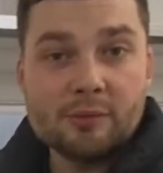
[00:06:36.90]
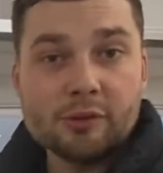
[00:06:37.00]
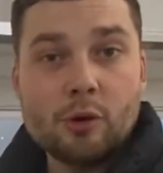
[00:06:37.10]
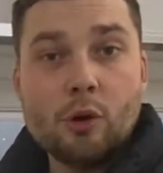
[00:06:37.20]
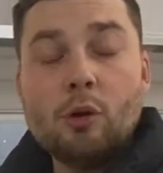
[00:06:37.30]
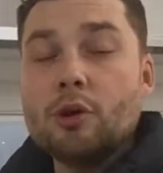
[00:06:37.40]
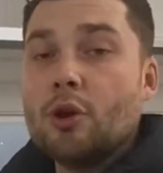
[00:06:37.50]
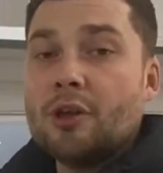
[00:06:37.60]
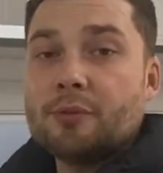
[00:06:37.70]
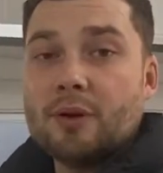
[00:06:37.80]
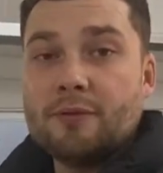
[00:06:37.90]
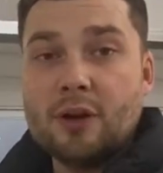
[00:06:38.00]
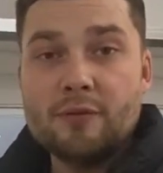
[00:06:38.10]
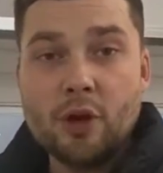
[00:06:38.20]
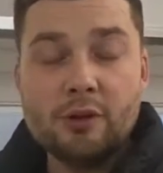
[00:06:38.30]
us a call on
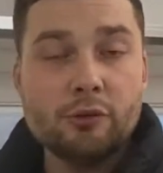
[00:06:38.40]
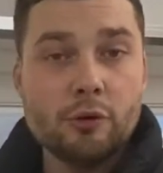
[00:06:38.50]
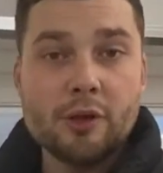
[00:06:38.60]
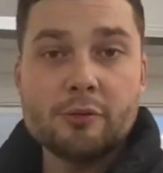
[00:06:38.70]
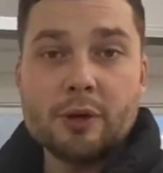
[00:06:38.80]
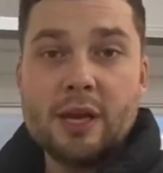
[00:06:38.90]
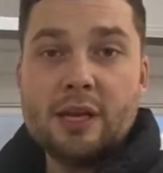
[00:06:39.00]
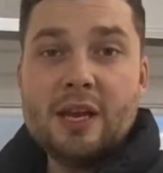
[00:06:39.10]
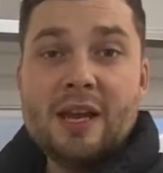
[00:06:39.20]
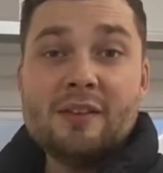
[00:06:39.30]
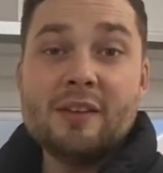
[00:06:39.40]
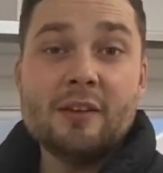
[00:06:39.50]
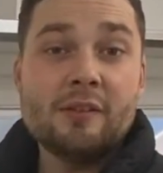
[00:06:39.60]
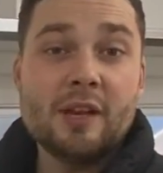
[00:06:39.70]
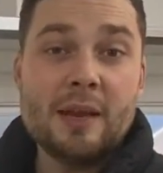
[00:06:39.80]
9359 2938. Send
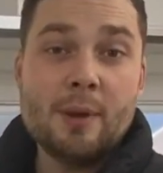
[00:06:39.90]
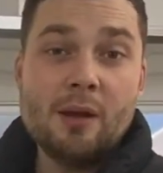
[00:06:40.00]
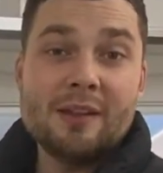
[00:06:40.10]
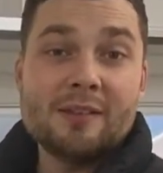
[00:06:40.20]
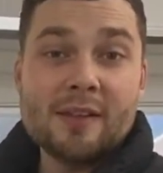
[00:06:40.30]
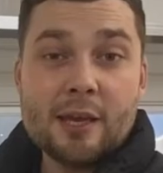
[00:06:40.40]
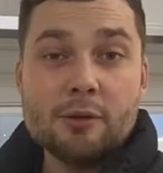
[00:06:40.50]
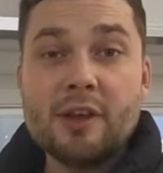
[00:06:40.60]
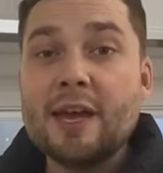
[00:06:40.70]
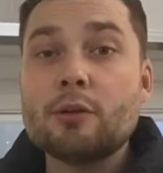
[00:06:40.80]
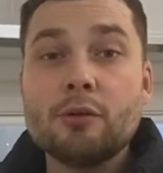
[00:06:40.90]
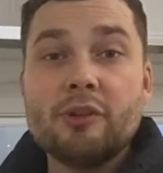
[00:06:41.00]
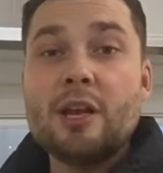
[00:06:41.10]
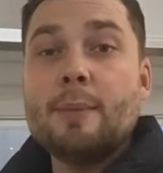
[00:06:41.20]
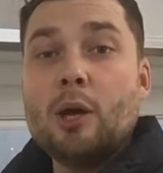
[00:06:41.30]
us an email at
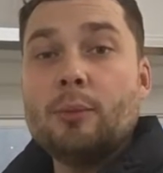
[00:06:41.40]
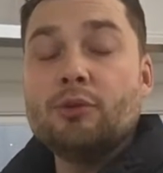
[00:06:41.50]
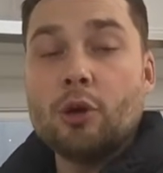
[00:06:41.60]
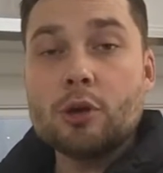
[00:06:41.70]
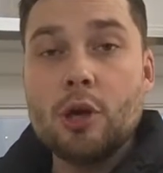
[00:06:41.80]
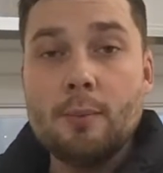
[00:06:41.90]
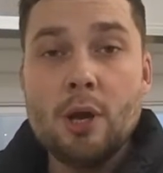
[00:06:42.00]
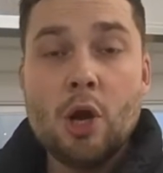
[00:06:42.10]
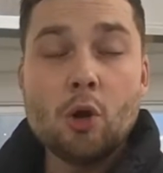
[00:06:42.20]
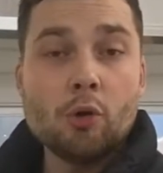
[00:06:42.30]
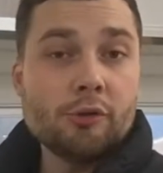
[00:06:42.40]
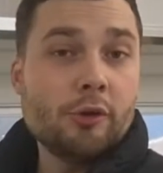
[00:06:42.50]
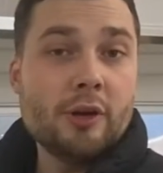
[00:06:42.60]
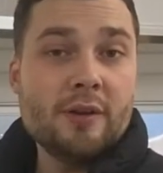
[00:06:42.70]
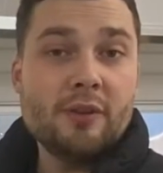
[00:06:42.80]
sales@crusadermelbourne.com, or
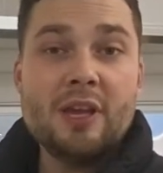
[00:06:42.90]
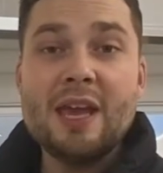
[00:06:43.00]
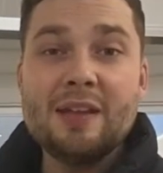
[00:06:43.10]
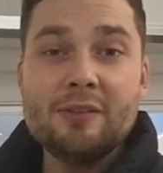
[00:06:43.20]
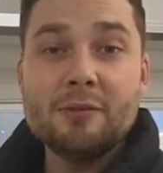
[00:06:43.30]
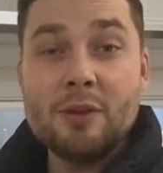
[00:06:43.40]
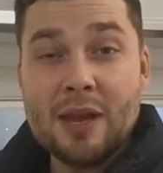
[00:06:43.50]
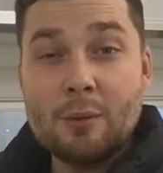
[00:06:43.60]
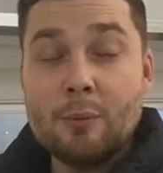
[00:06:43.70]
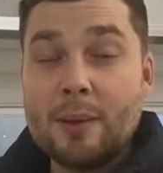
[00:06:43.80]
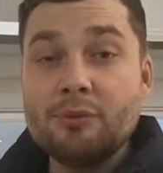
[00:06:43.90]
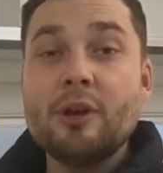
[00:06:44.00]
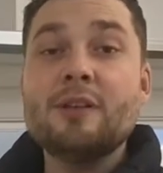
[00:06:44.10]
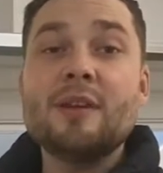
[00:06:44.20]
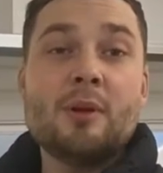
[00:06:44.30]
alternatively head to our
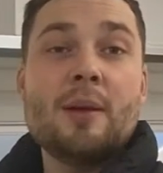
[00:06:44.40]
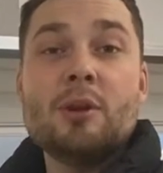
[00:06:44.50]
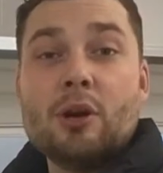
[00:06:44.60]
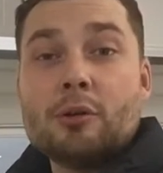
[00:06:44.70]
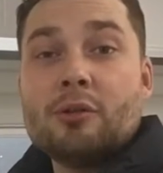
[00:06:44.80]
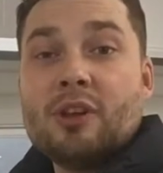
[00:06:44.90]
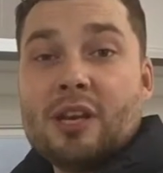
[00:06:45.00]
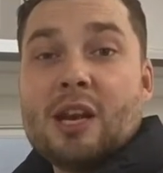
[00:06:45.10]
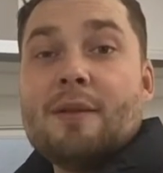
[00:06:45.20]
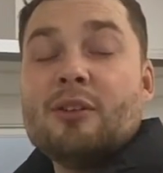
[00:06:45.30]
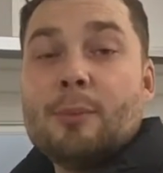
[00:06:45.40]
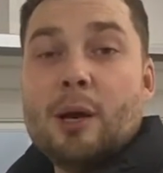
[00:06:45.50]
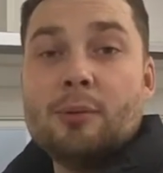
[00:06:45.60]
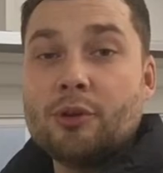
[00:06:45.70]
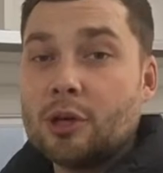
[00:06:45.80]
website
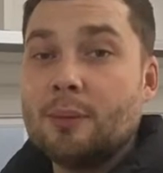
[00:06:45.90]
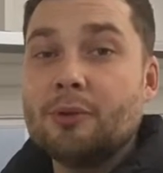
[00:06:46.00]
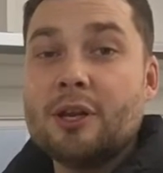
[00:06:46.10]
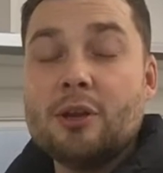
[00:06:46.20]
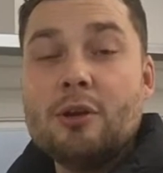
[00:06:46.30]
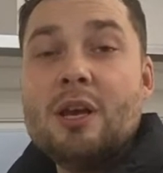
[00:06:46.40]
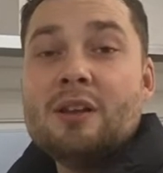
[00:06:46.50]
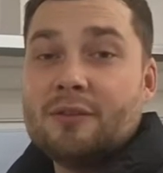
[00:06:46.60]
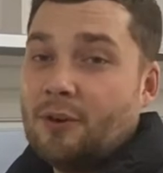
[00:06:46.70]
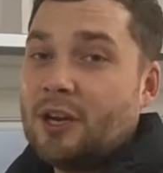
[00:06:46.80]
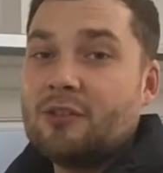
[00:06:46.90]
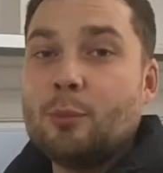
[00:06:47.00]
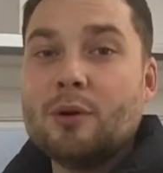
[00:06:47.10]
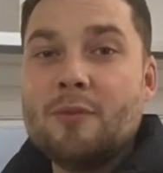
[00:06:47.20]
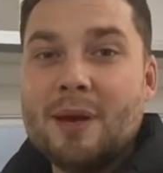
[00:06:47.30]
www.crusadercaravansmelbourne.com.au to find out some
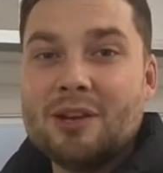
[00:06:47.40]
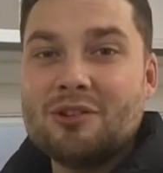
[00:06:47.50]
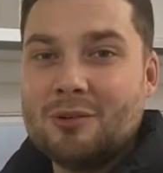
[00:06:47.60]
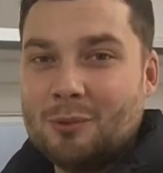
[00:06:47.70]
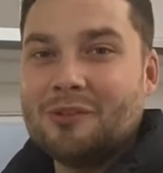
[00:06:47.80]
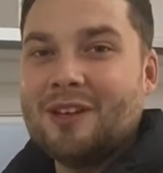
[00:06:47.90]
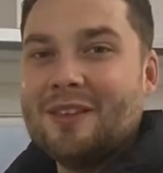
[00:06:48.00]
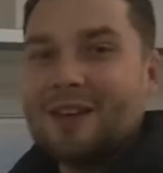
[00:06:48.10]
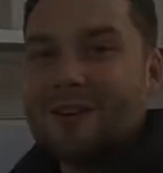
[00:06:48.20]
more information. We'll see you there,